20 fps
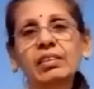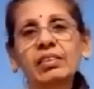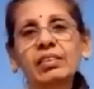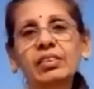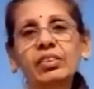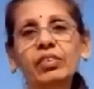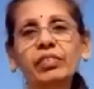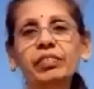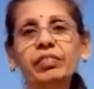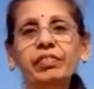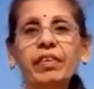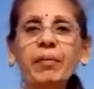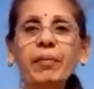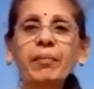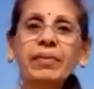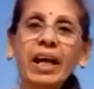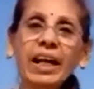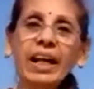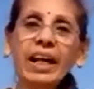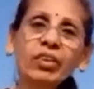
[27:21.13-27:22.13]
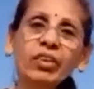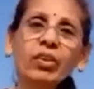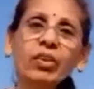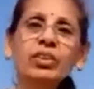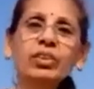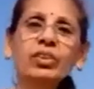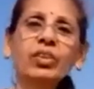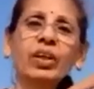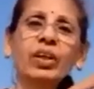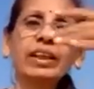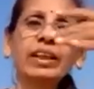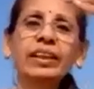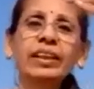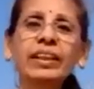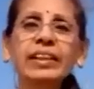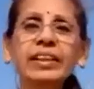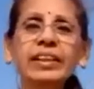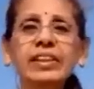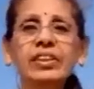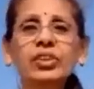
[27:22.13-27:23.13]
So from that also, I can
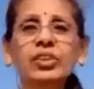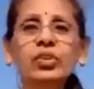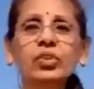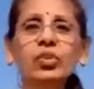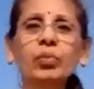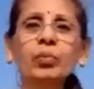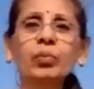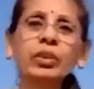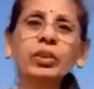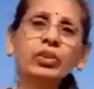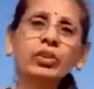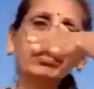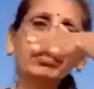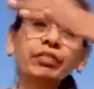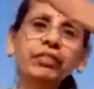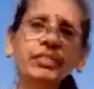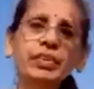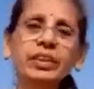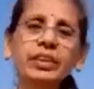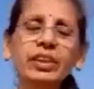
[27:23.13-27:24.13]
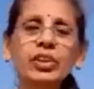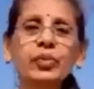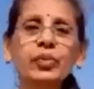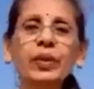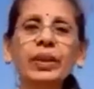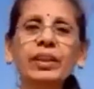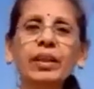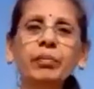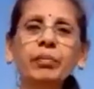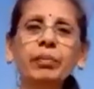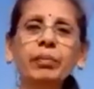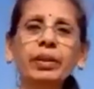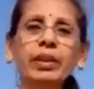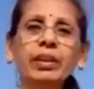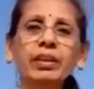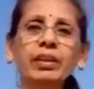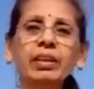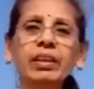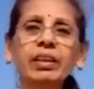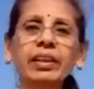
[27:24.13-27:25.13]
teach you so much of the Shwetambar
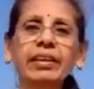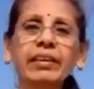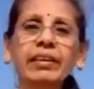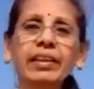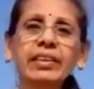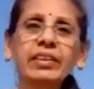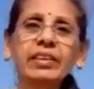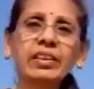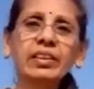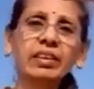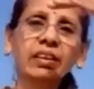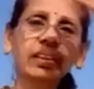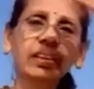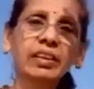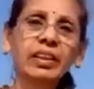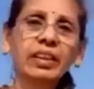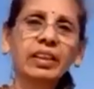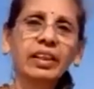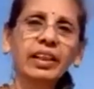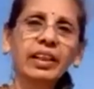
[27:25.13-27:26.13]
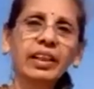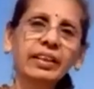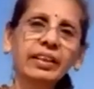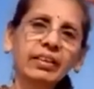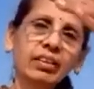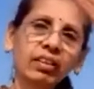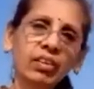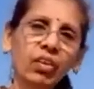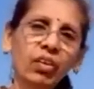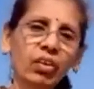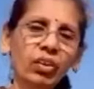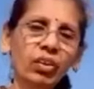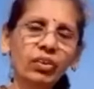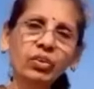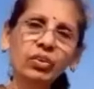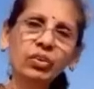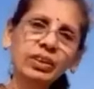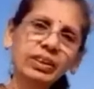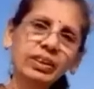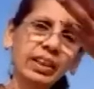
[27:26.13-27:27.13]
literature and all
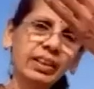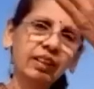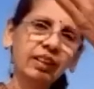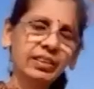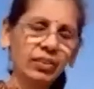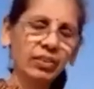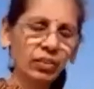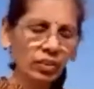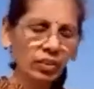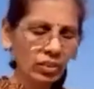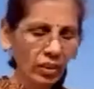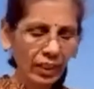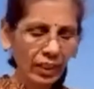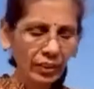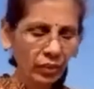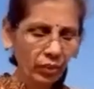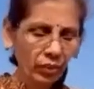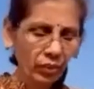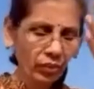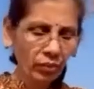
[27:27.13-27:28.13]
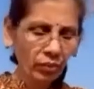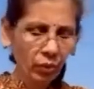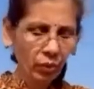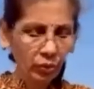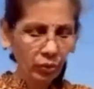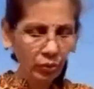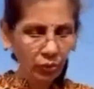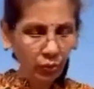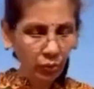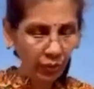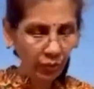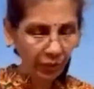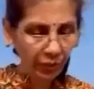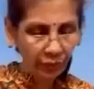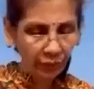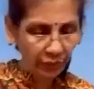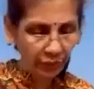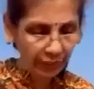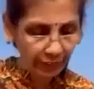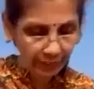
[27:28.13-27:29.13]
those things, you know. So I don't want to go
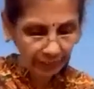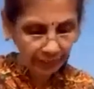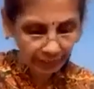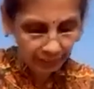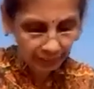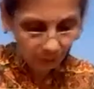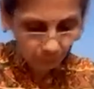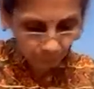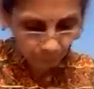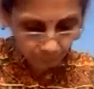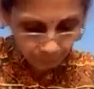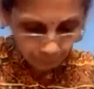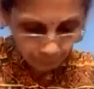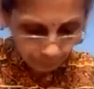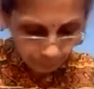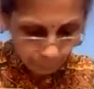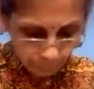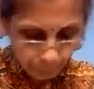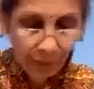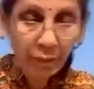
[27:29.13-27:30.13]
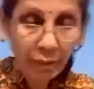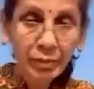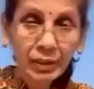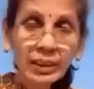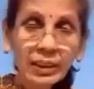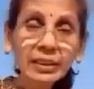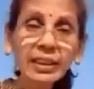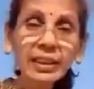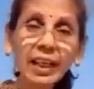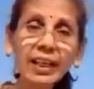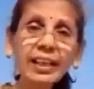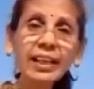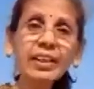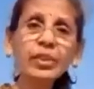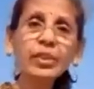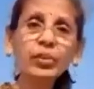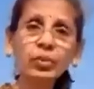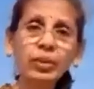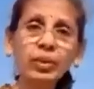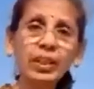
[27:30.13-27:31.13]
into it right now. But I'm just telling
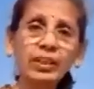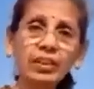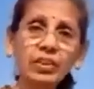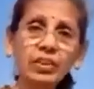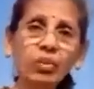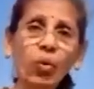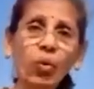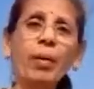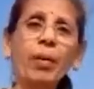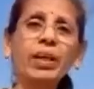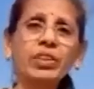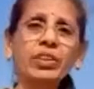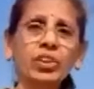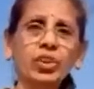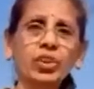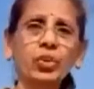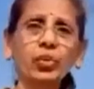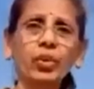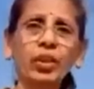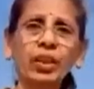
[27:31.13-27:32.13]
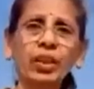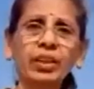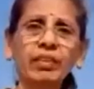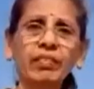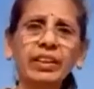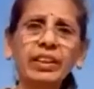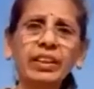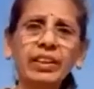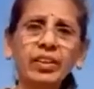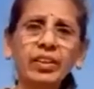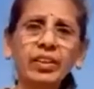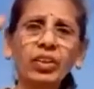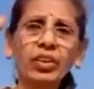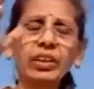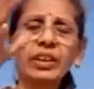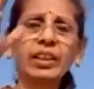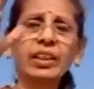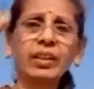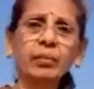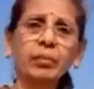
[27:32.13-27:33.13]
you, there is so much to learn, whether you're a
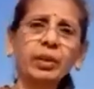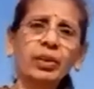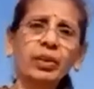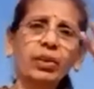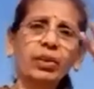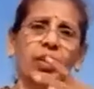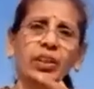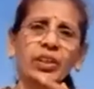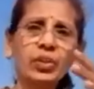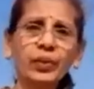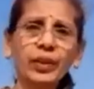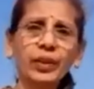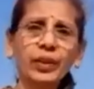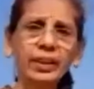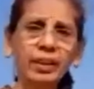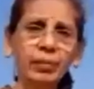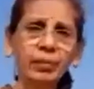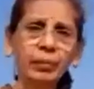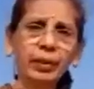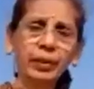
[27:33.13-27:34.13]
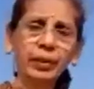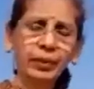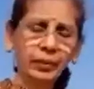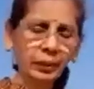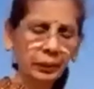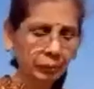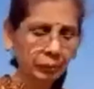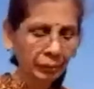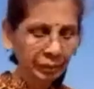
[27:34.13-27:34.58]
Digambar or a Shwetambar. You know?